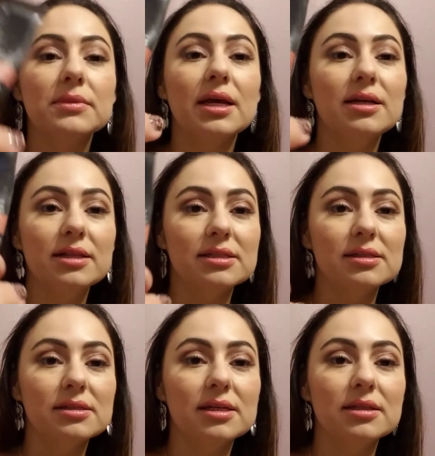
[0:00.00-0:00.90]
And this
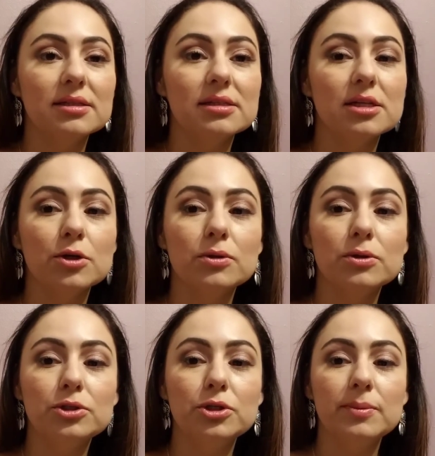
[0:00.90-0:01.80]
is it, this
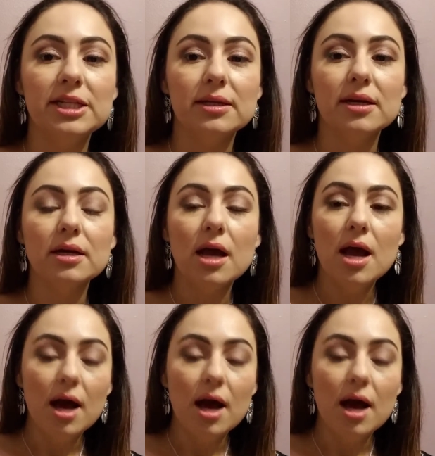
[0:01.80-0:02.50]
little tubey thing.